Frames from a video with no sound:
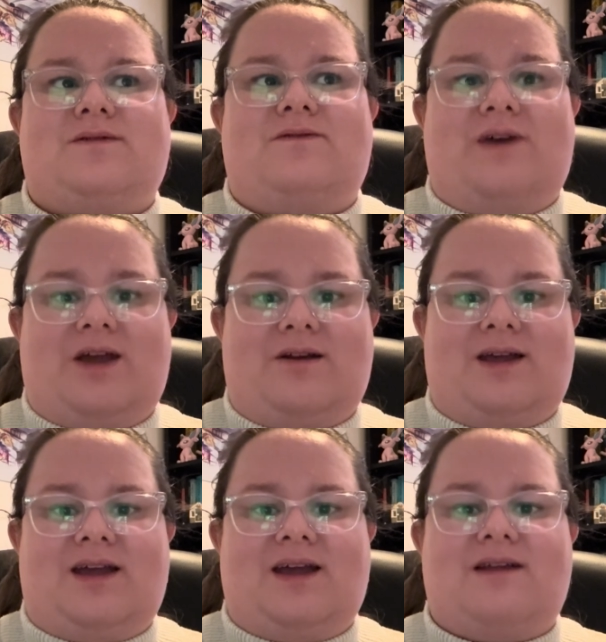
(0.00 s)

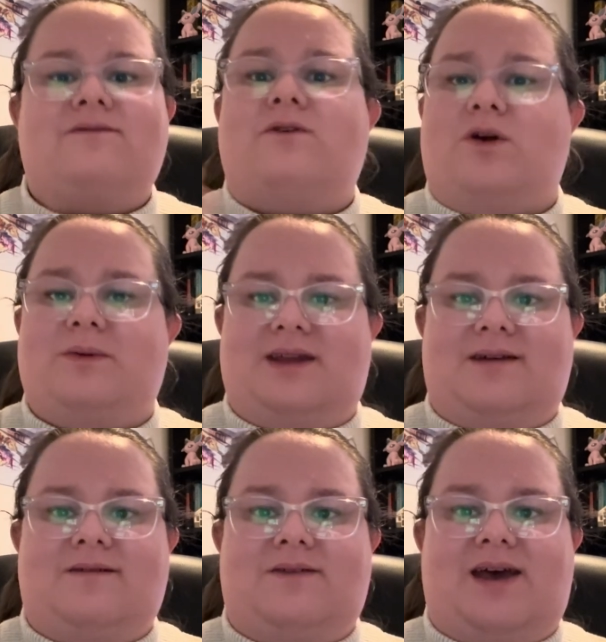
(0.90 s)
very
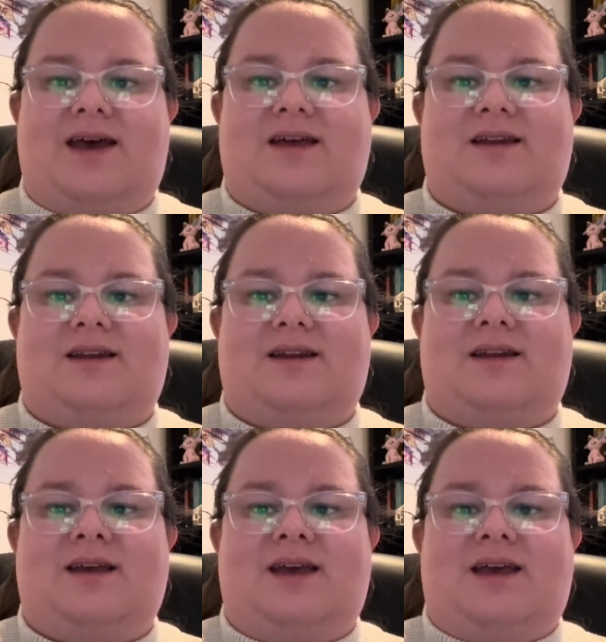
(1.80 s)
informative,
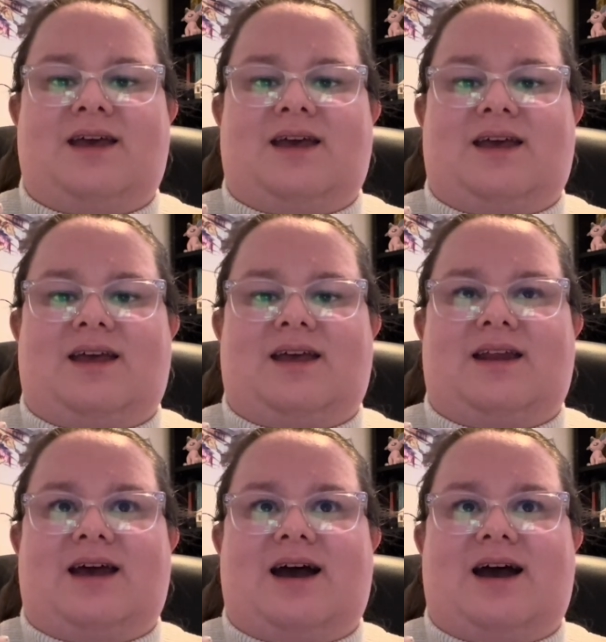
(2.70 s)
and it